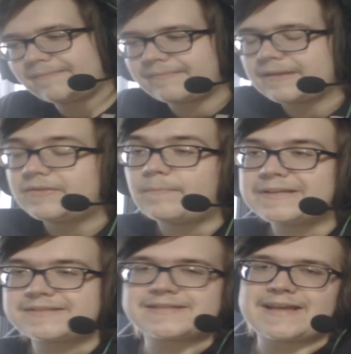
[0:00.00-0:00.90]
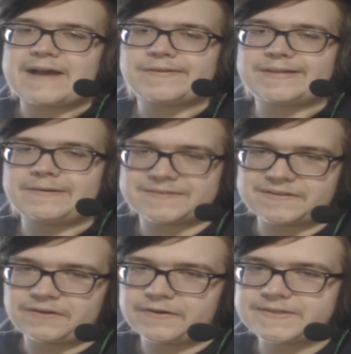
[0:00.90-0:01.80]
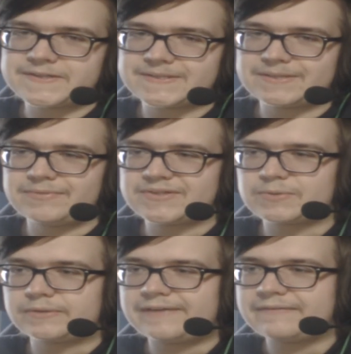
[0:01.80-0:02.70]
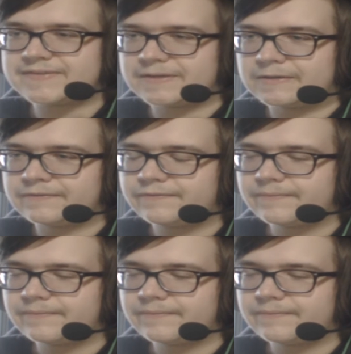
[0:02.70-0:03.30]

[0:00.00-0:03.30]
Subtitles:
The best guess I have right now is that the R system is to revive Xerath.